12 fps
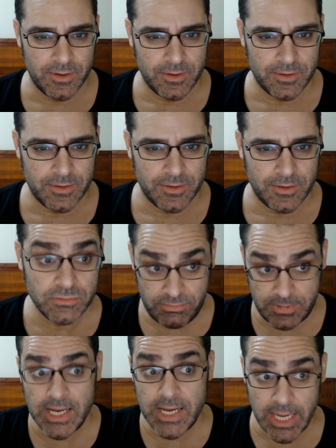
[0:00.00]
to
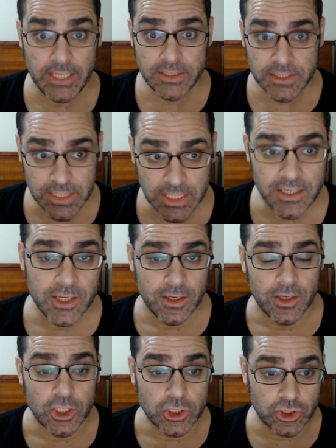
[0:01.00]
a hasty
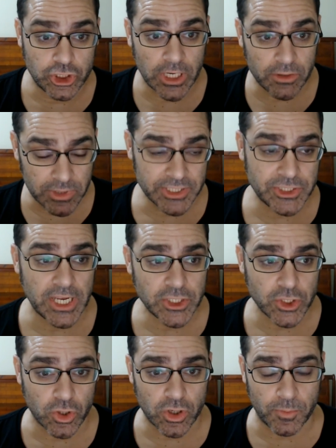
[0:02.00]

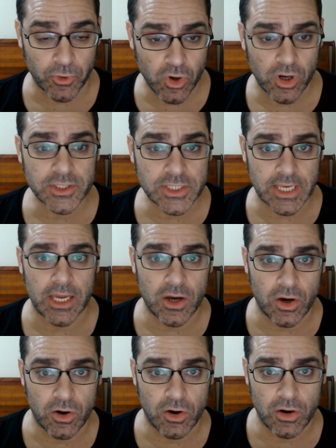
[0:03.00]
generalization on a broad
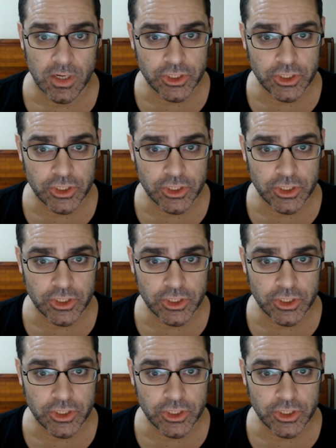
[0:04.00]
scale